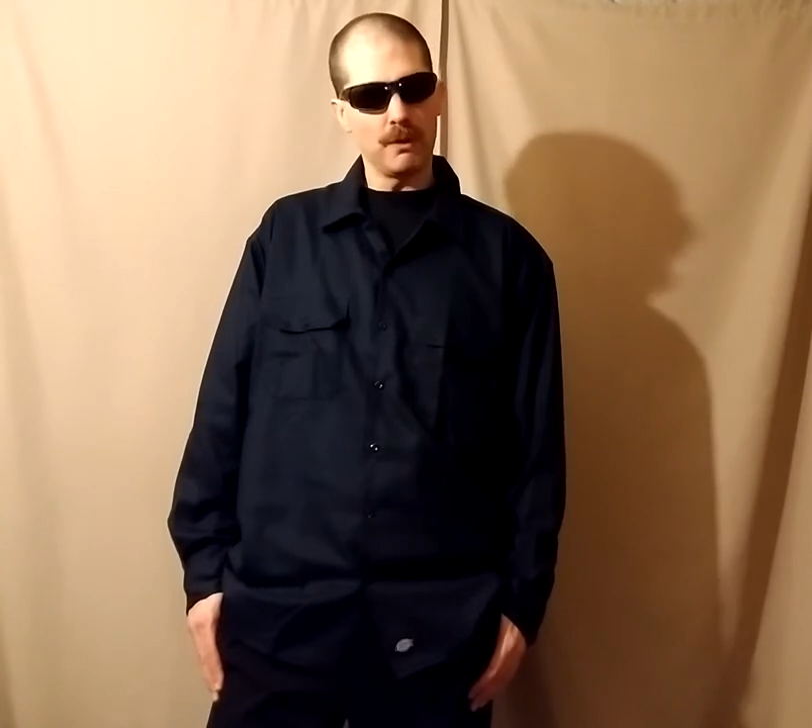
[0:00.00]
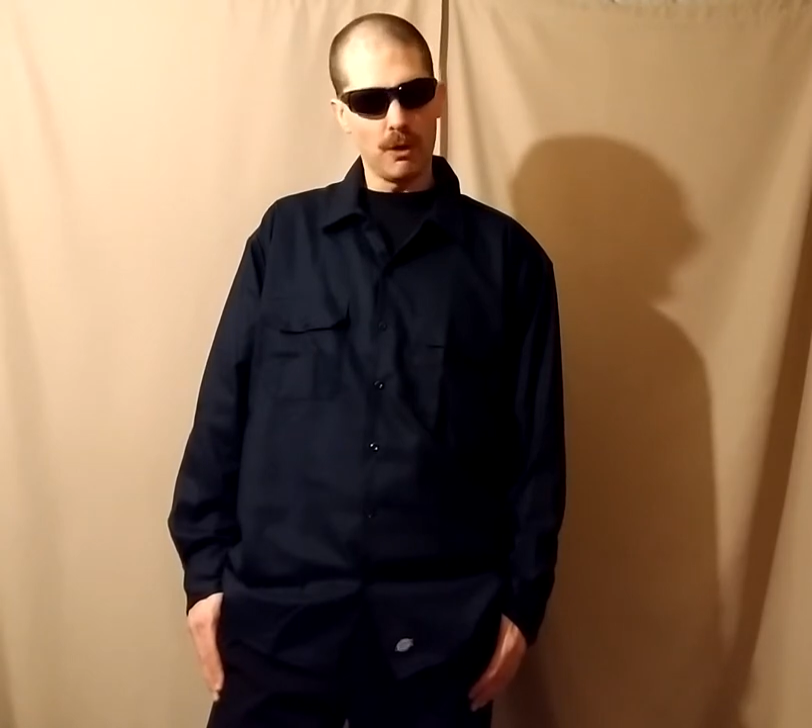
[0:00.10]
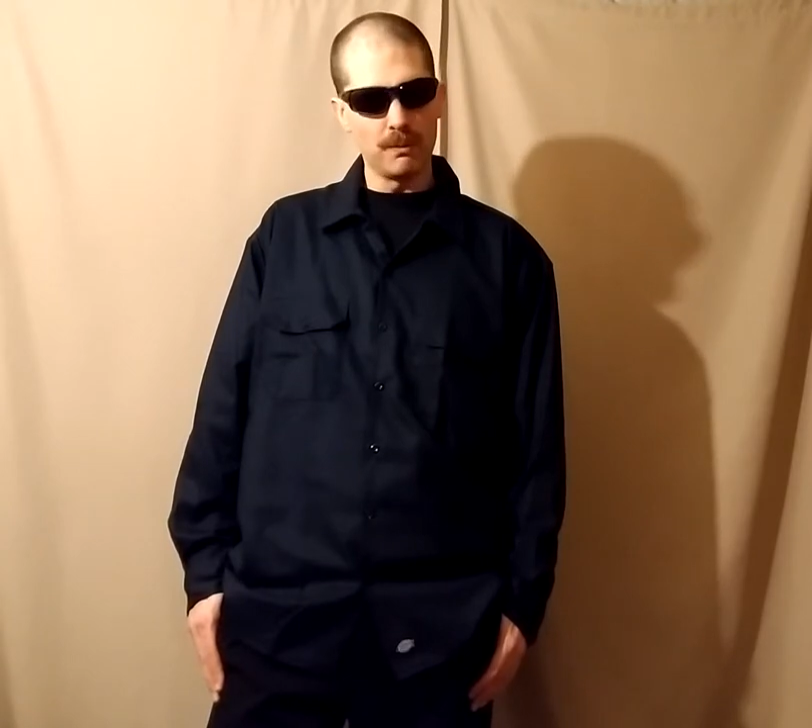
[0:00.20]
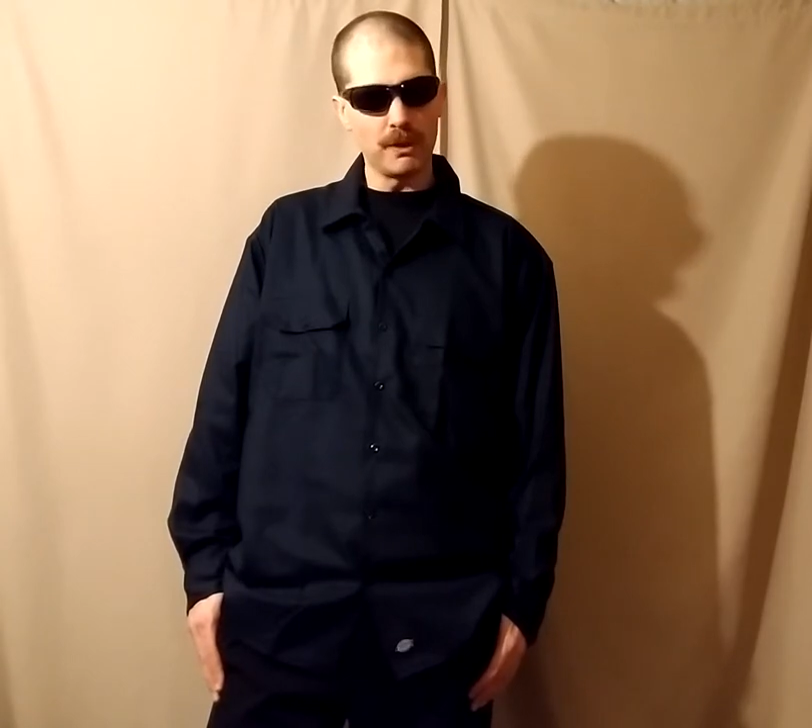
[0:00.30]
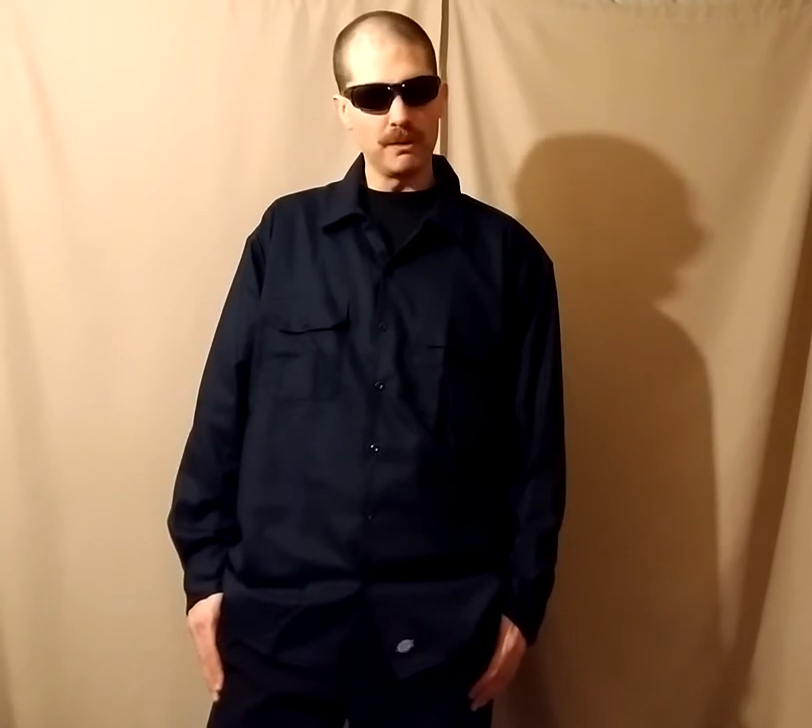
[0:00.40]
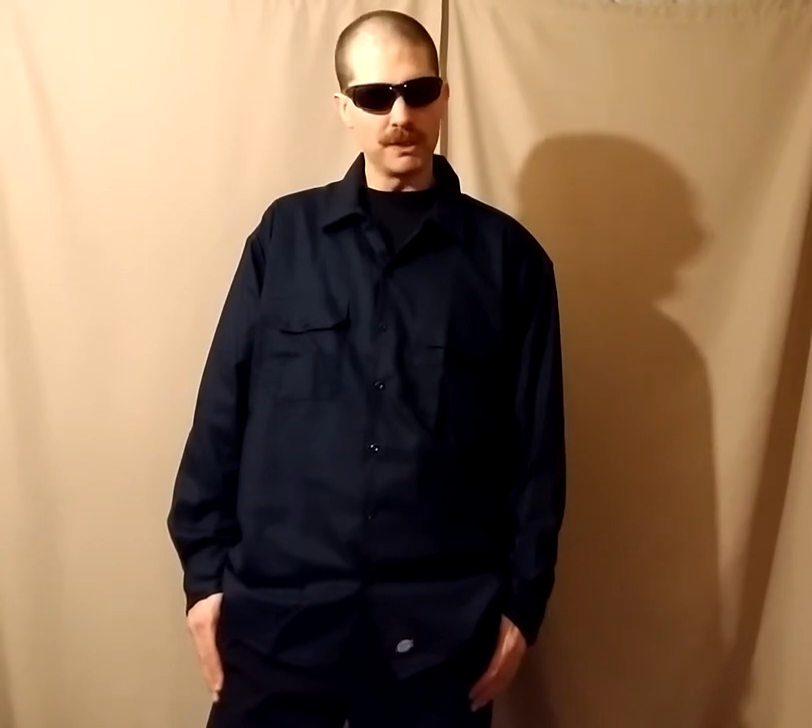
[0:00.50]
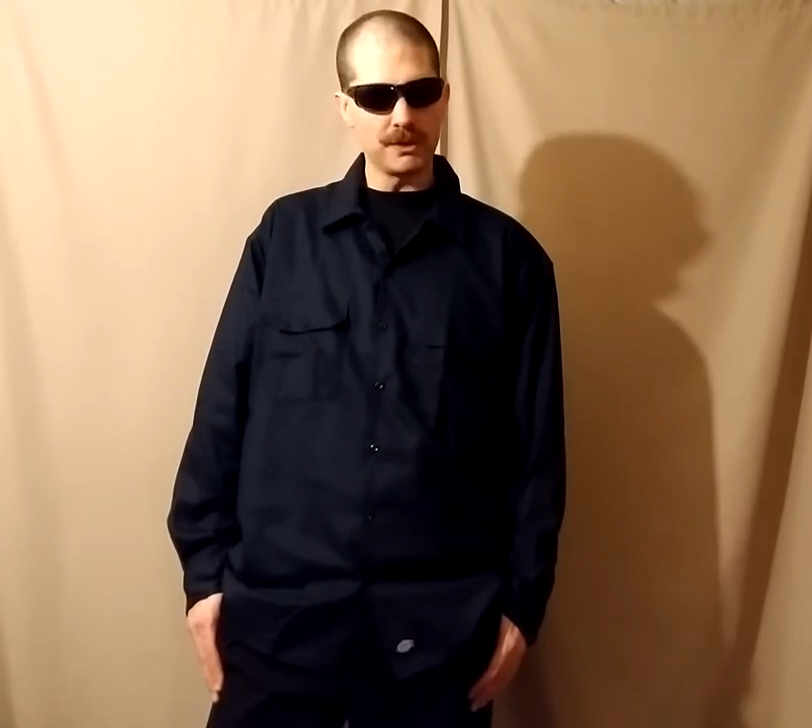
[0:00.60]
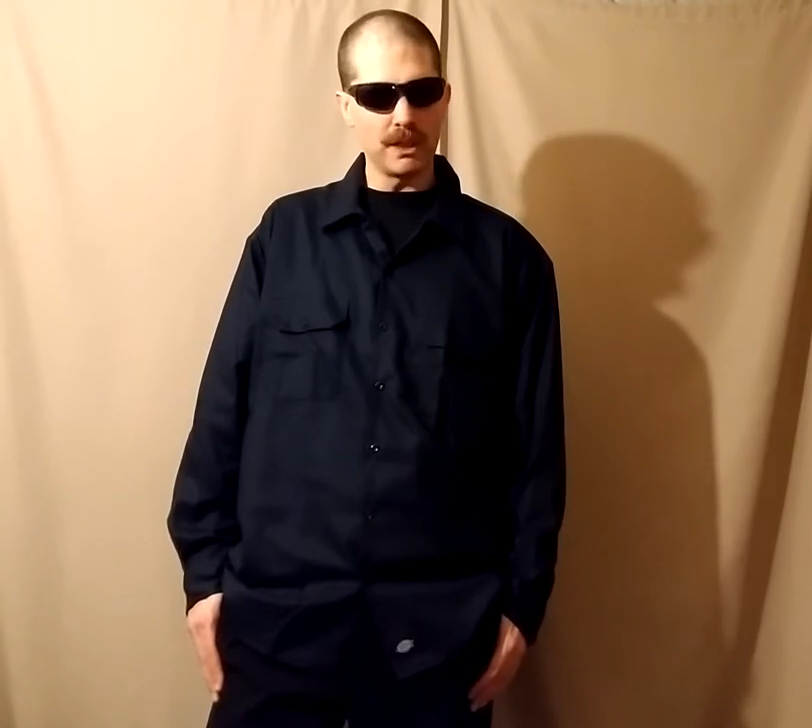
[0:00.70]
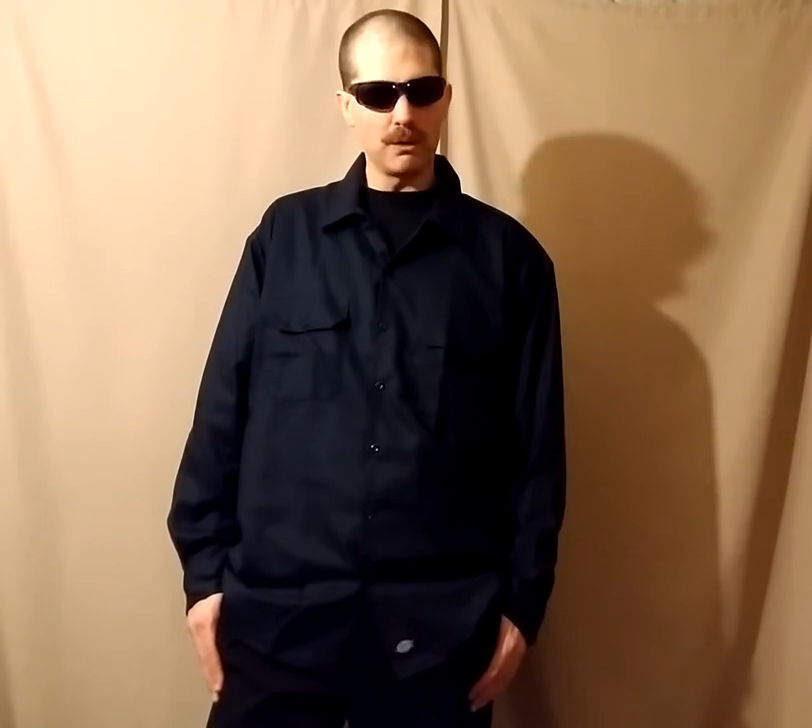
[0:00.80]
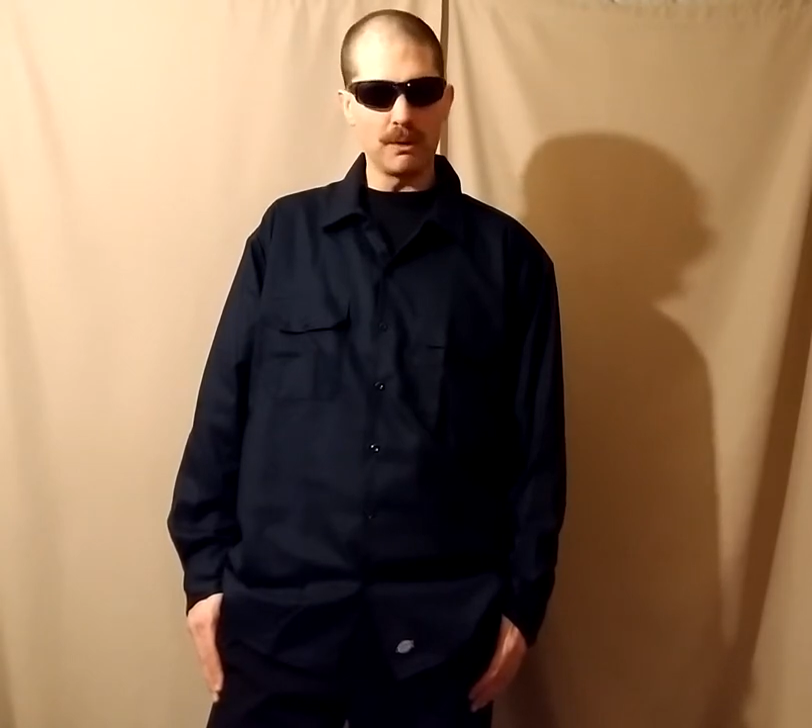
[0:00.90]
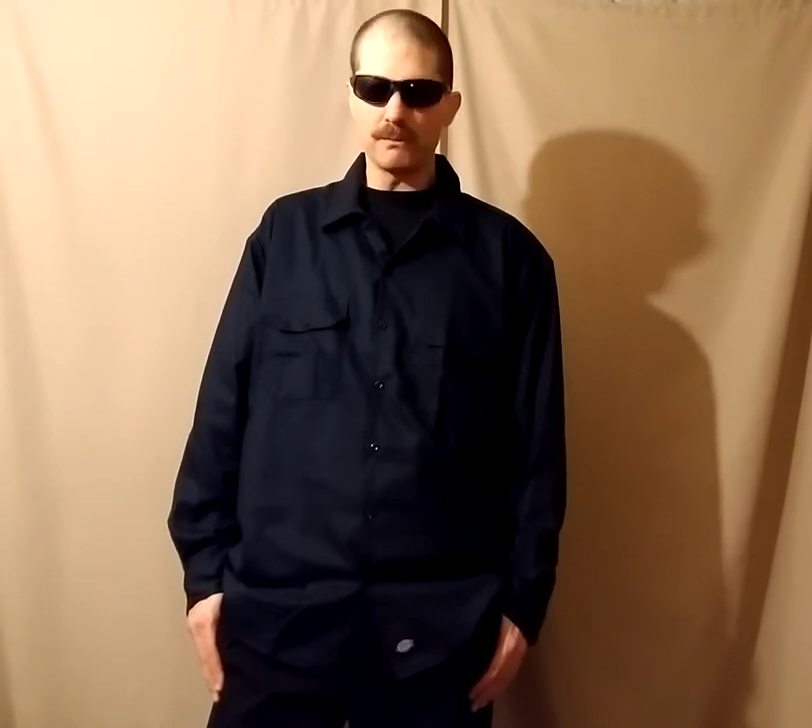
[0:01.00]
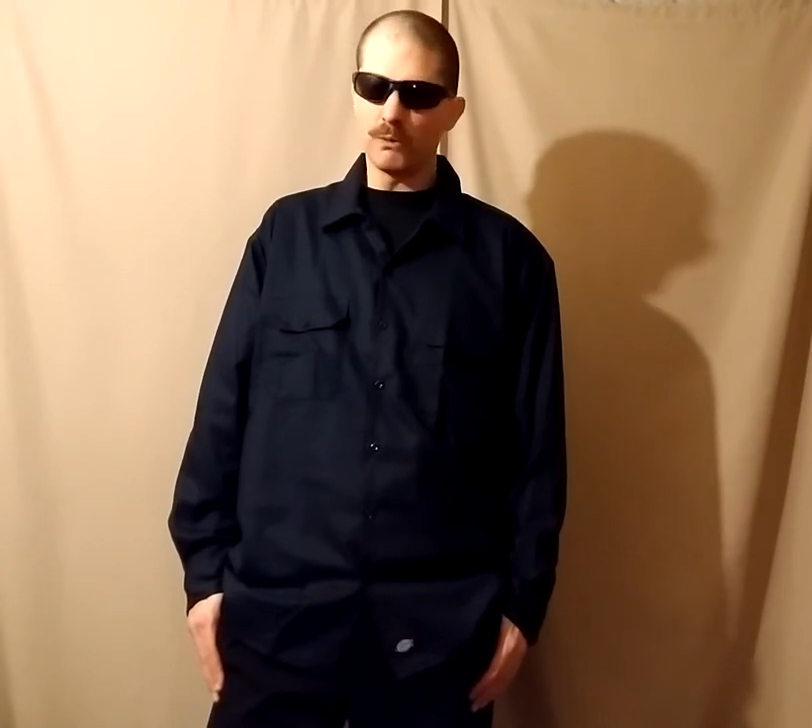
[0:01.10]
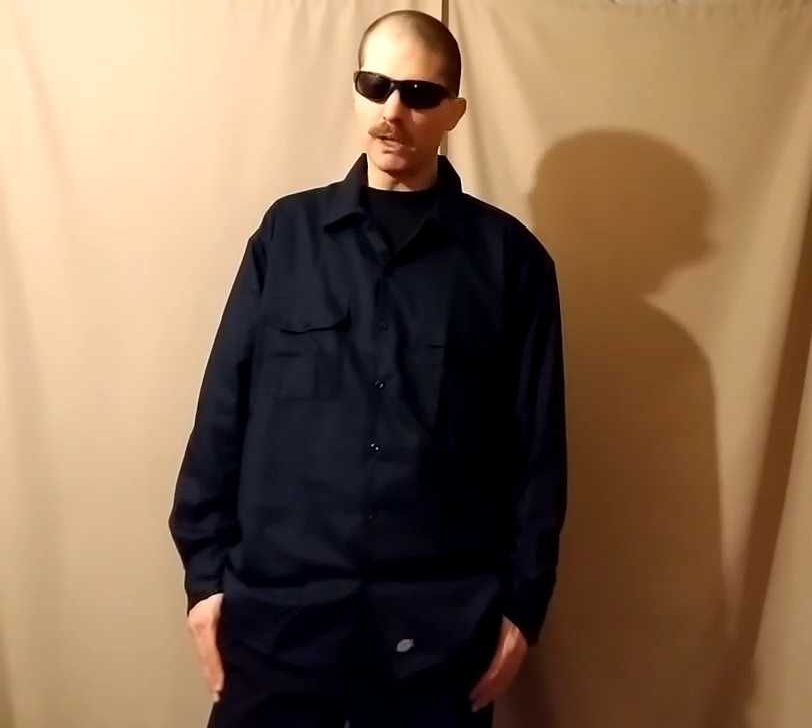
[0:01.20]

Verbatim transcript: Oprah, and Michelle want to,